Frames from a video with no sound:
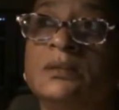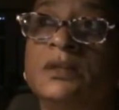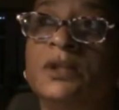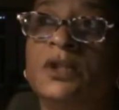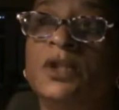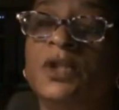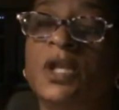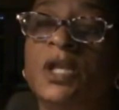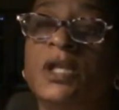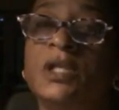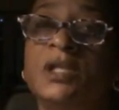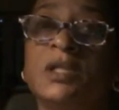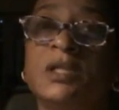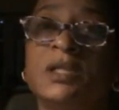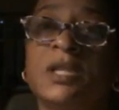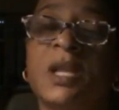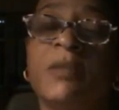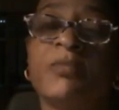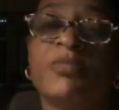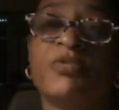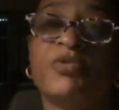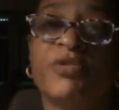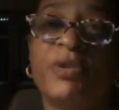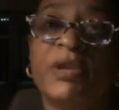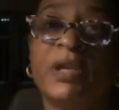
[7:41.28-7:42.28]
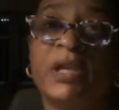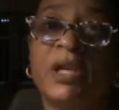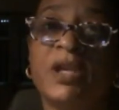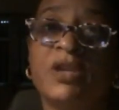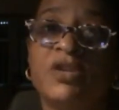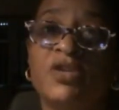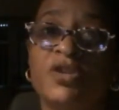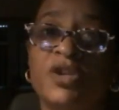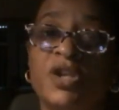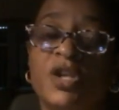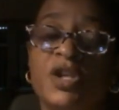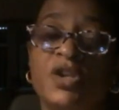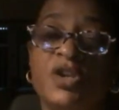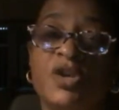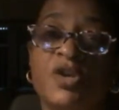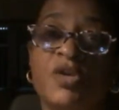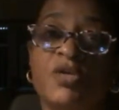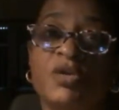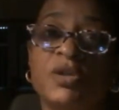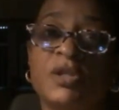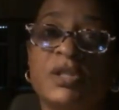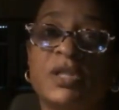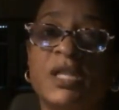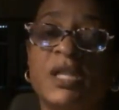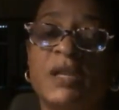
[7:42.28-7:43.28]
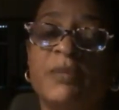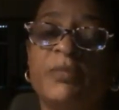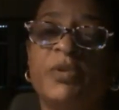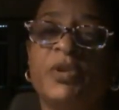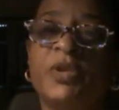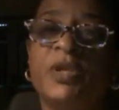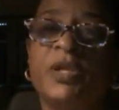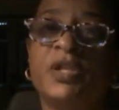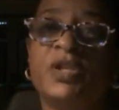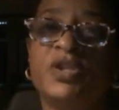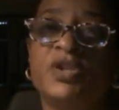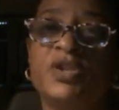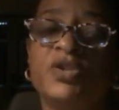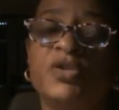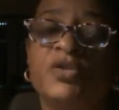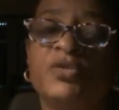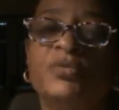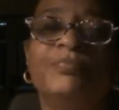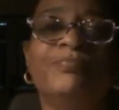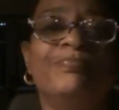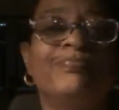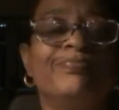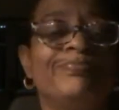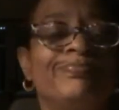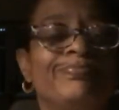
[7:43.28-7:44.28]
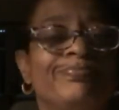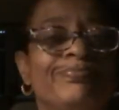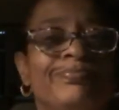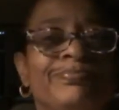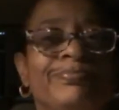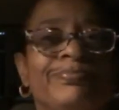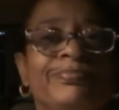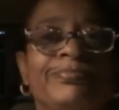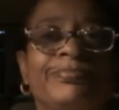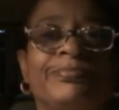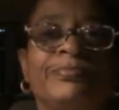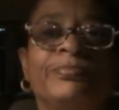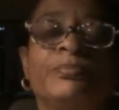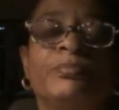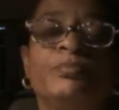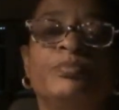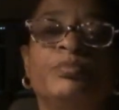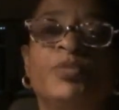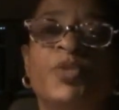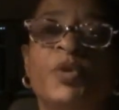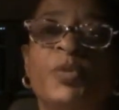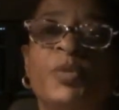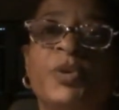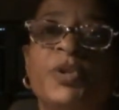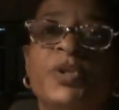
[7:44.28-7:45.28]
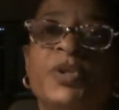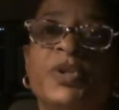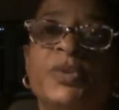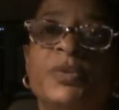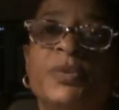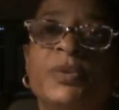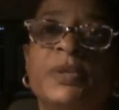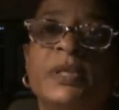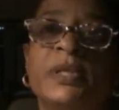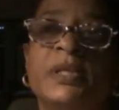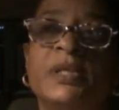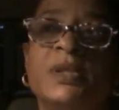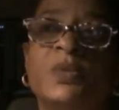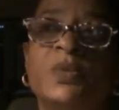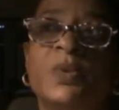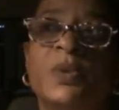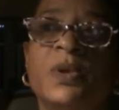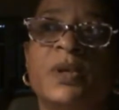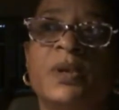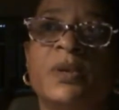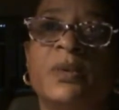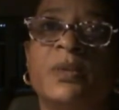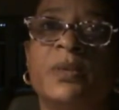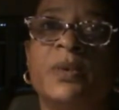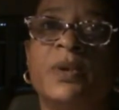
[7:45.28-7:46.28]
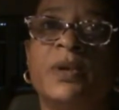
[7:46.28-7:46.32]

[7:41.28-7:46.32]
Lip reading: you need to stop drinking, you need to go to sleep, you need to do, what we're doing is we're